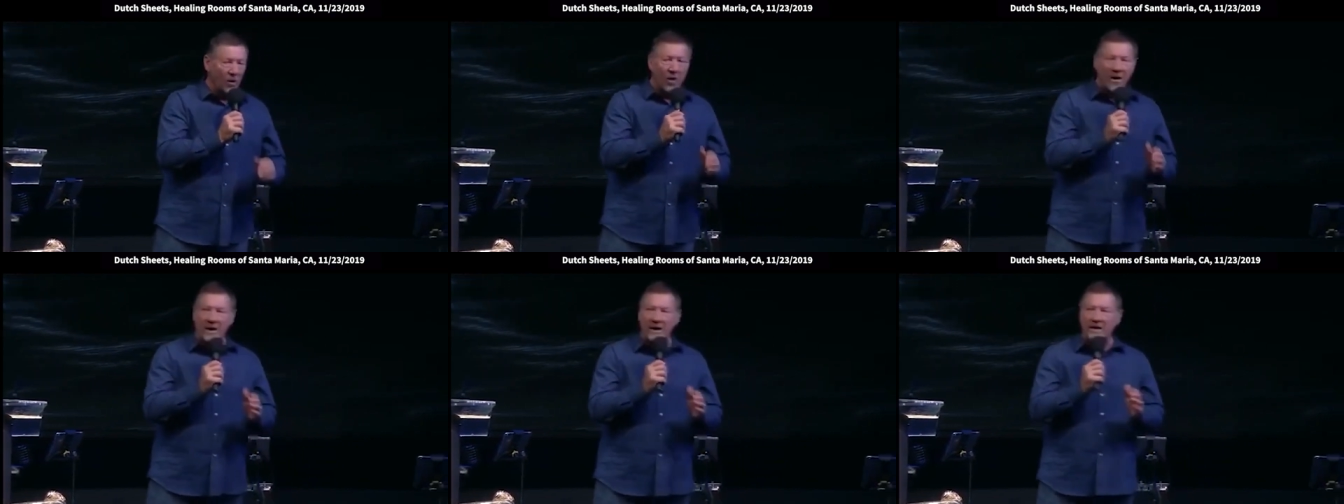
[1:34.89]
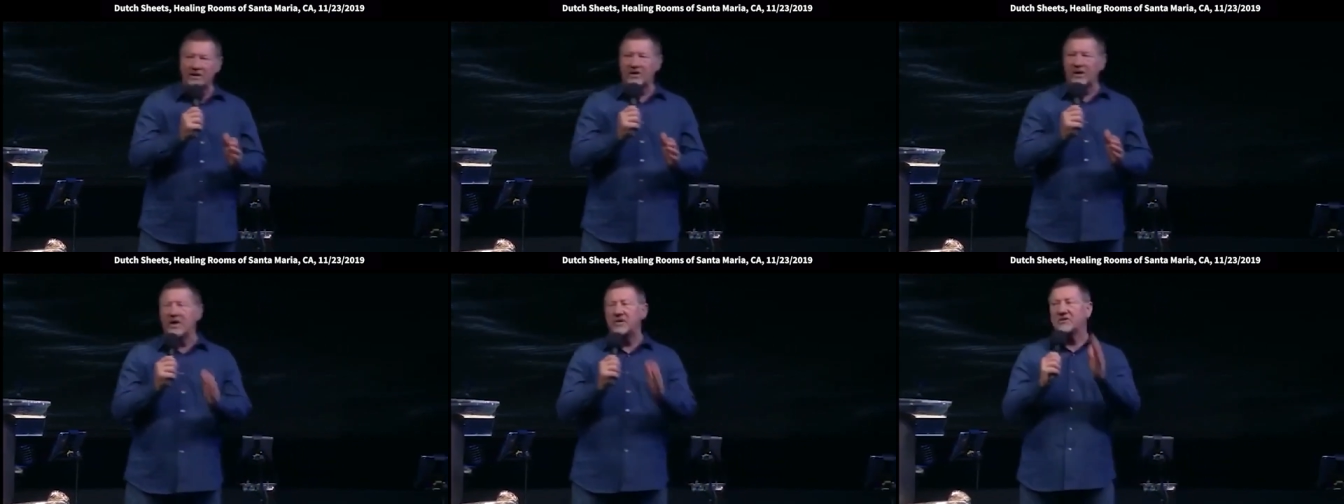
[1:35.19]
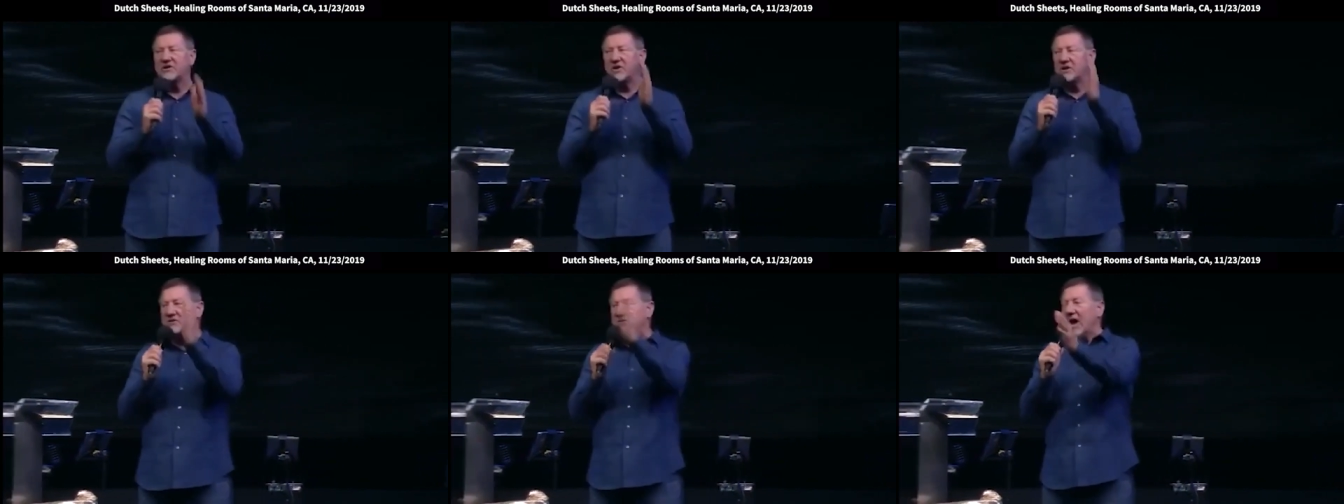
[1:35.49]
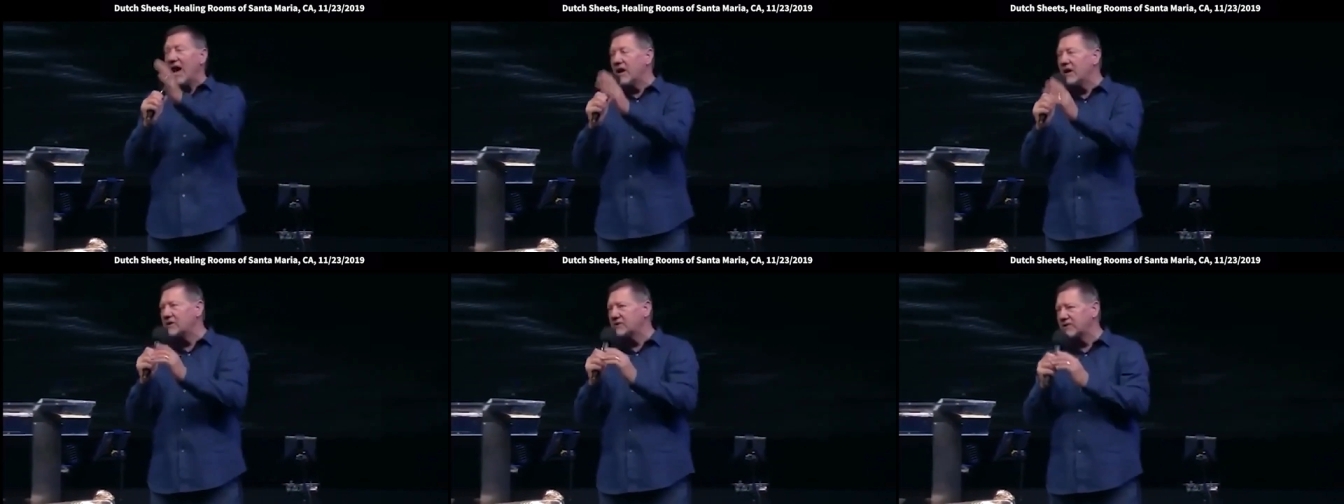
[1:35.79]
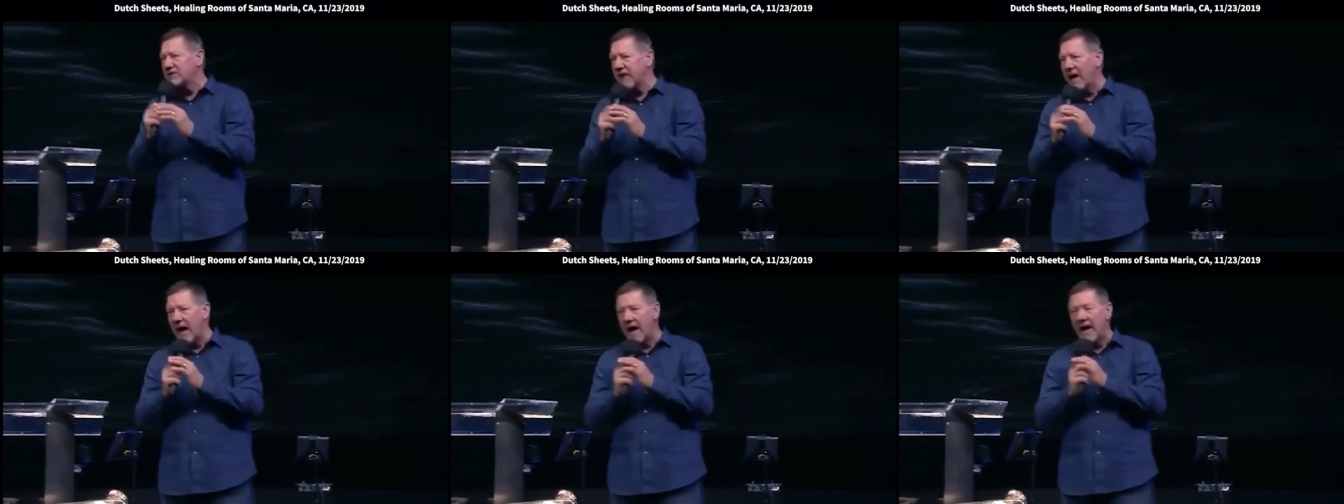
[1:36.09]
Or he said,
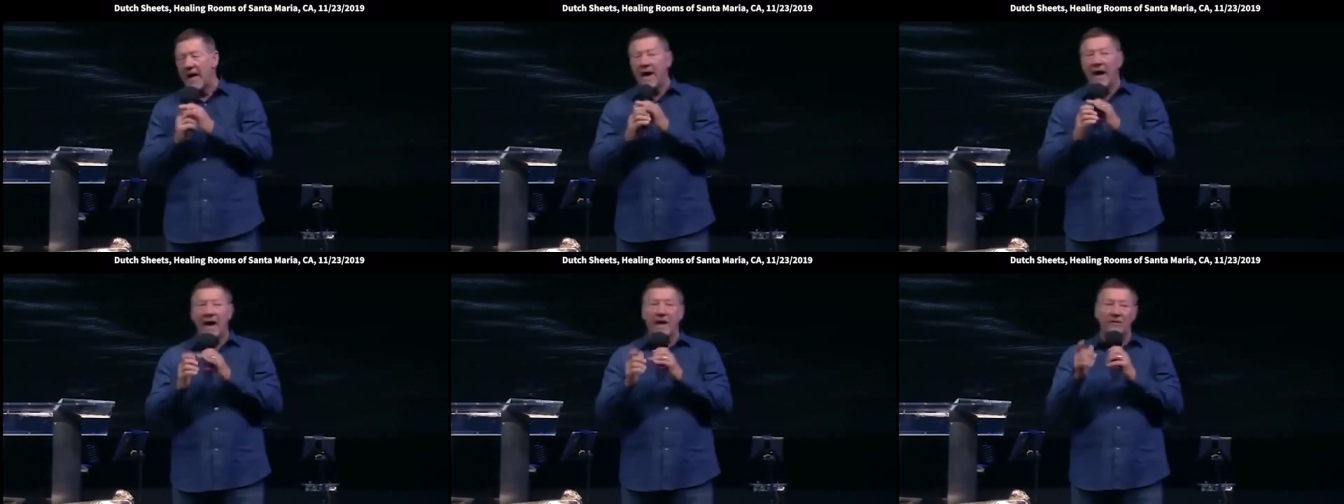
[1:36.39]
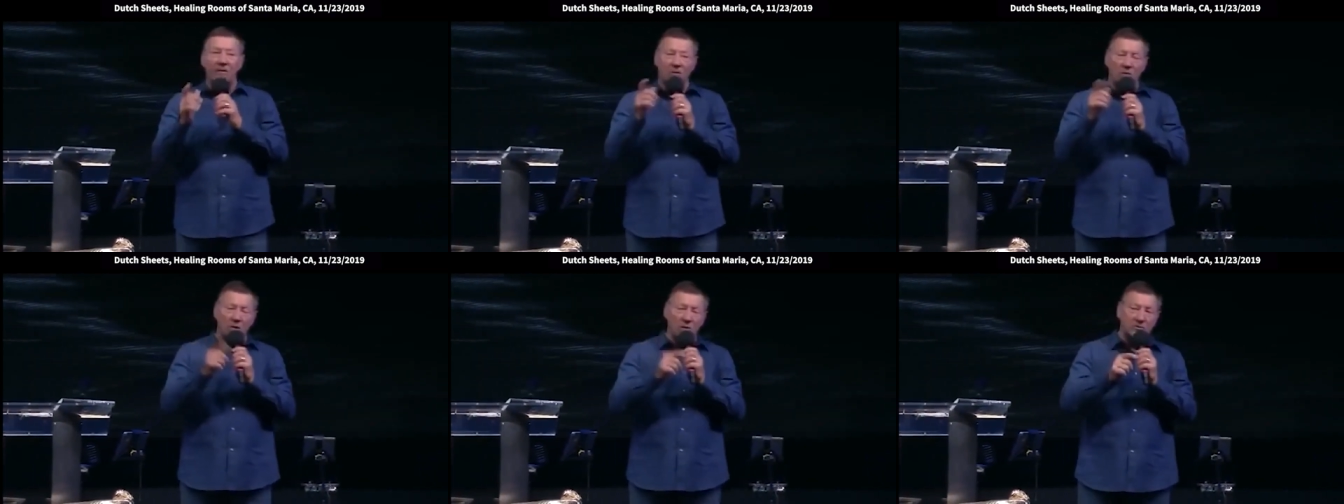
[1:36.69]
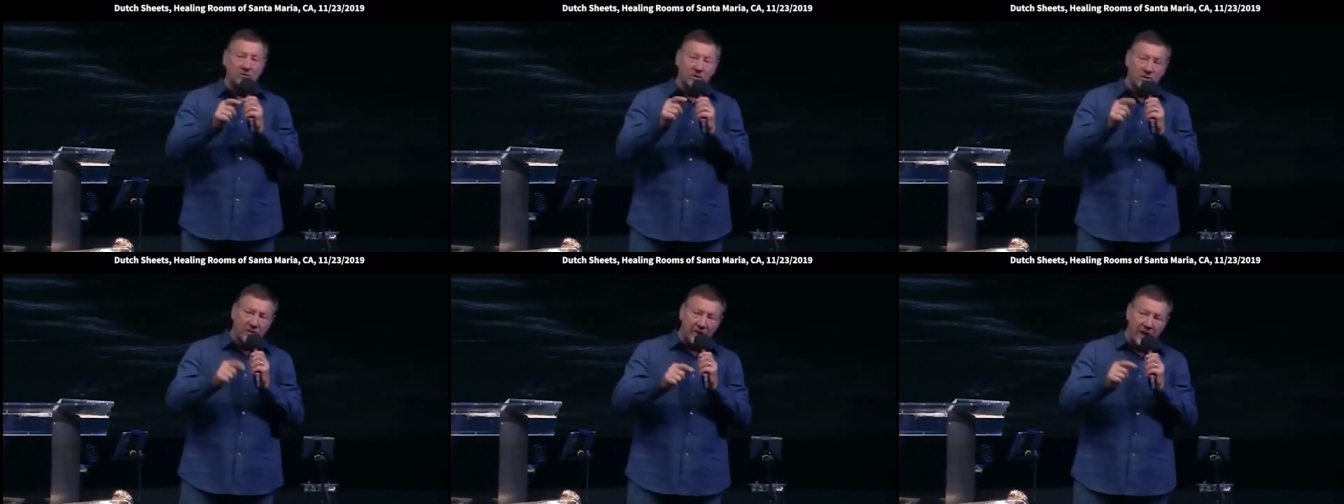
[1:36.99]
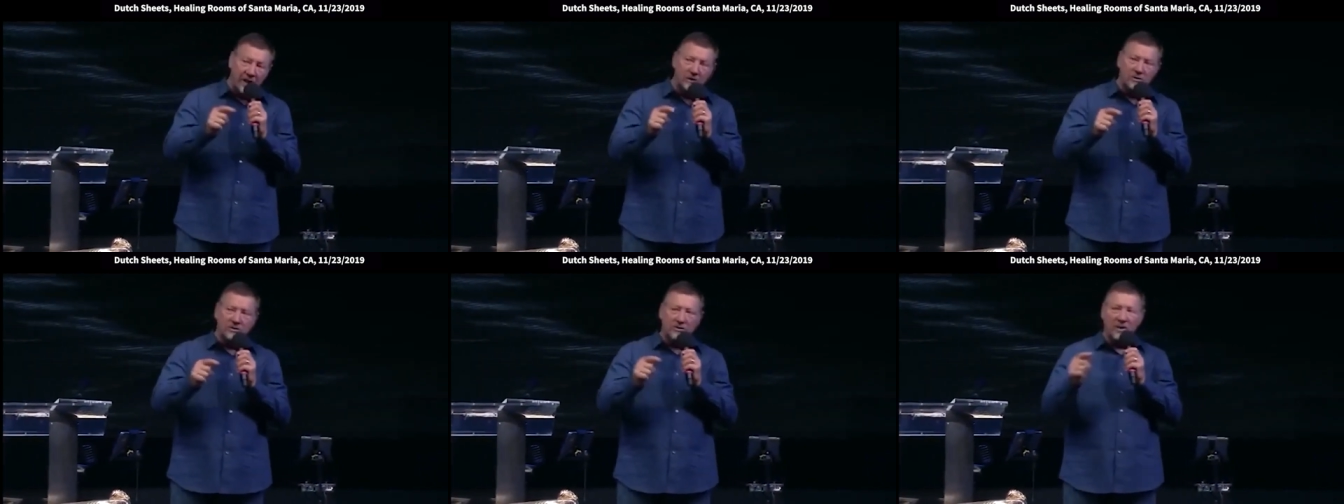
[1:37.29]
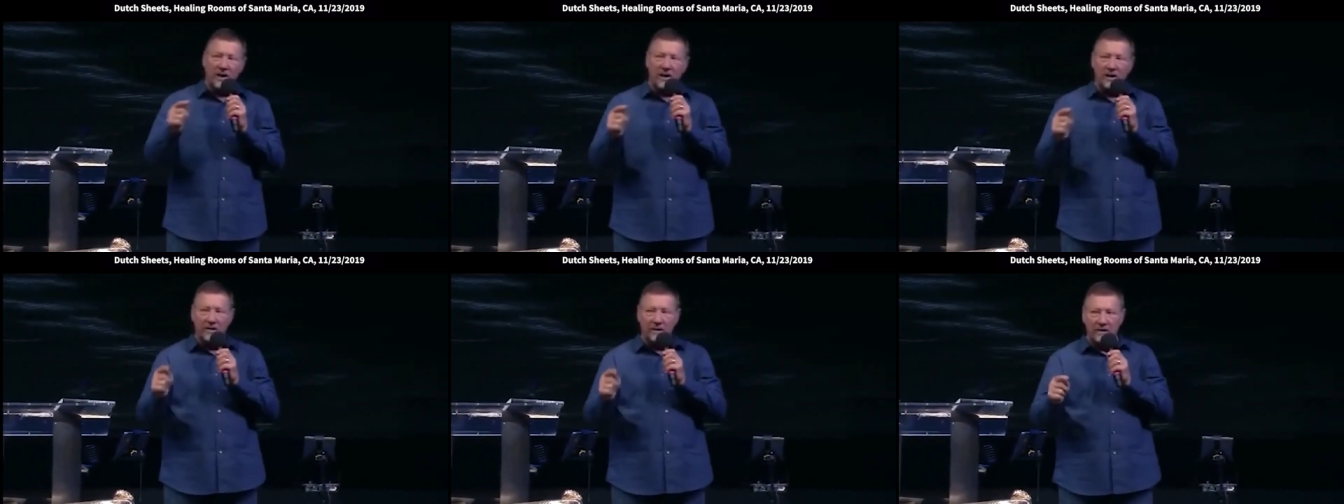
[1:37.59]
tetelestai. And the word
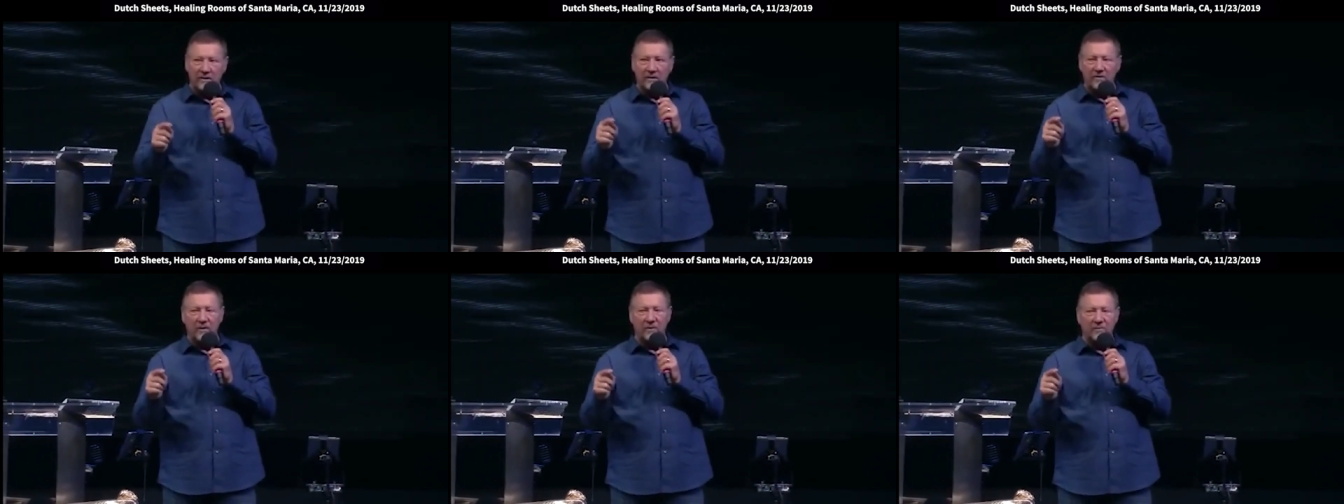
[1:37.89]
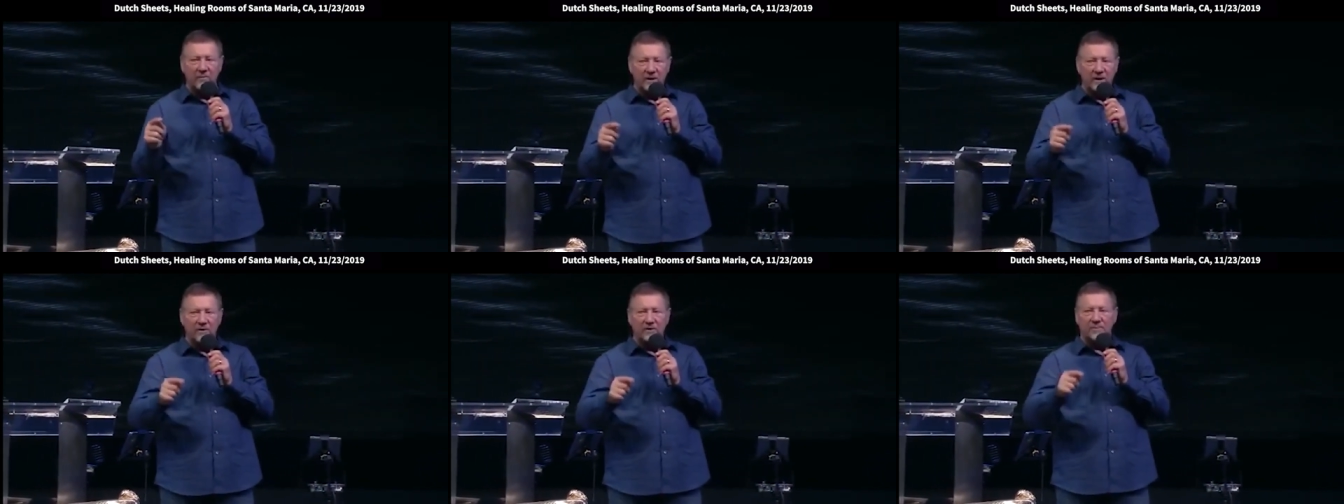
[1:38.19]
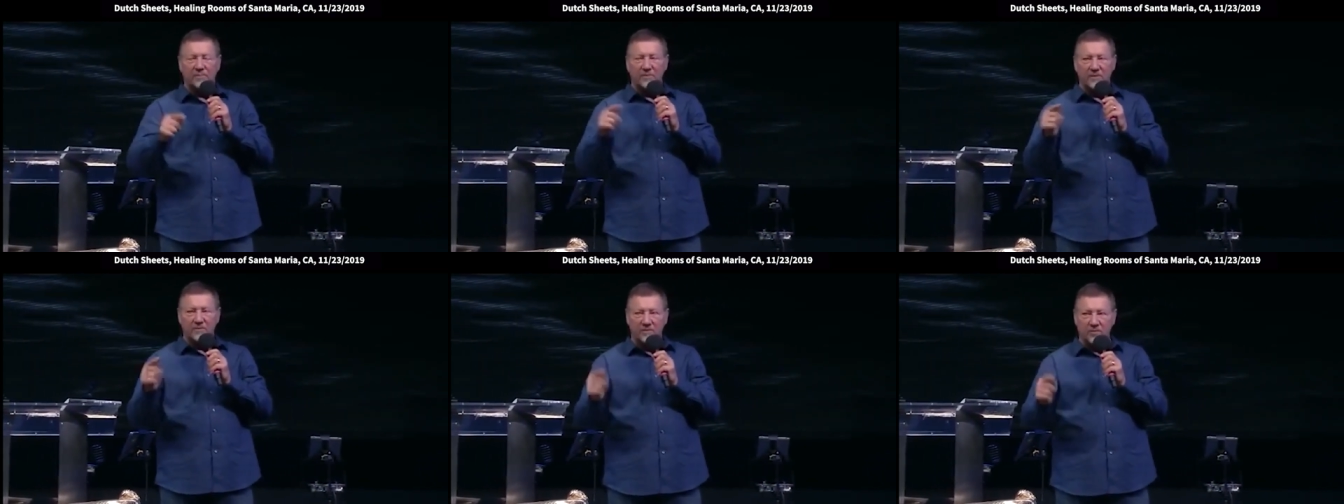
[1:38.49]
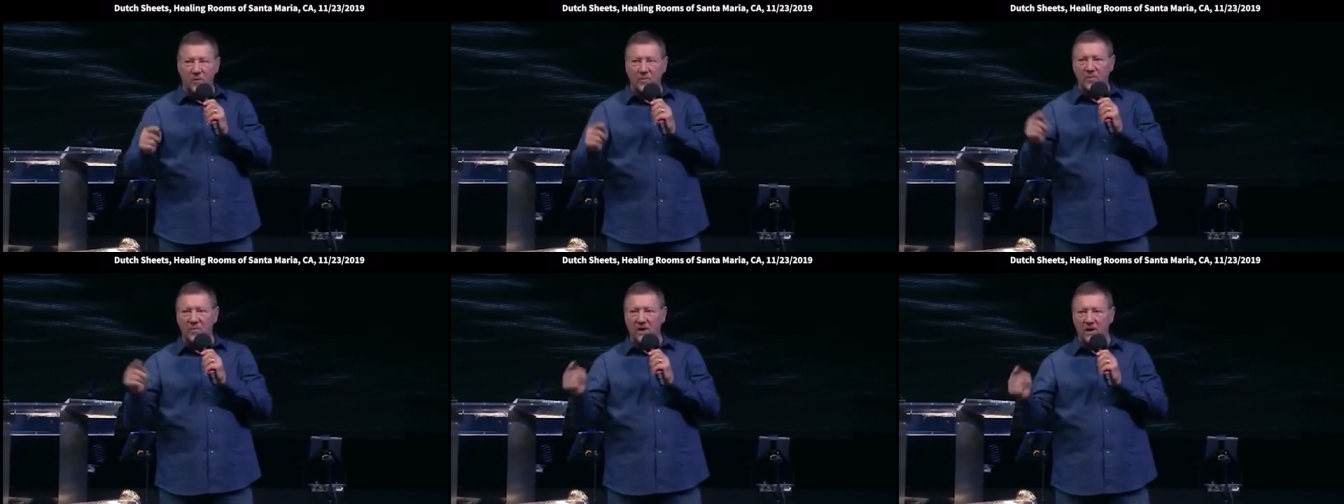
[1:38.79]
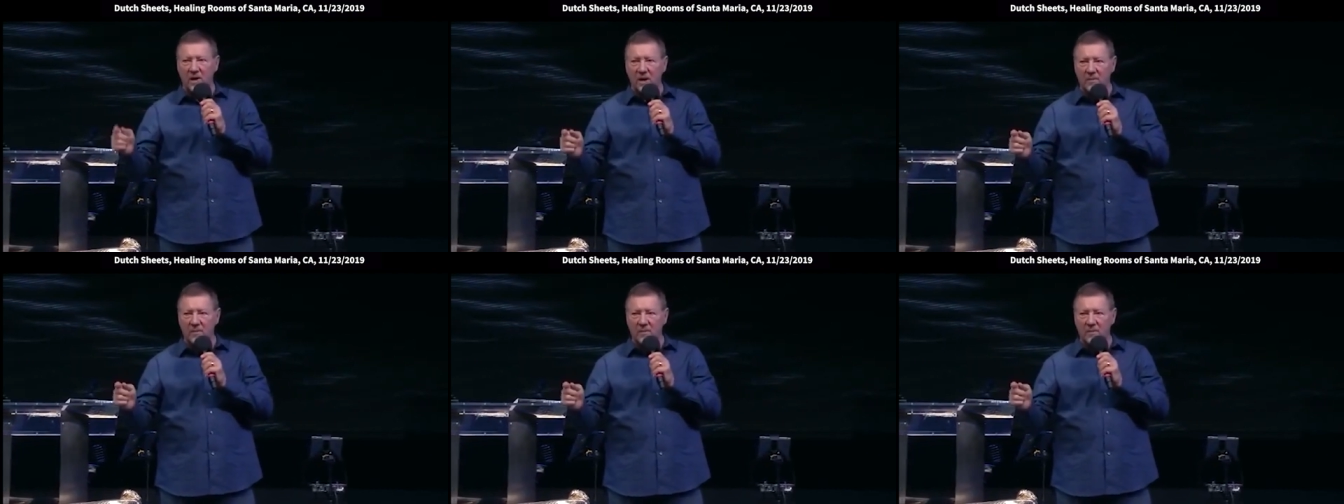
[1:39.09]
tetelestai not only means perform,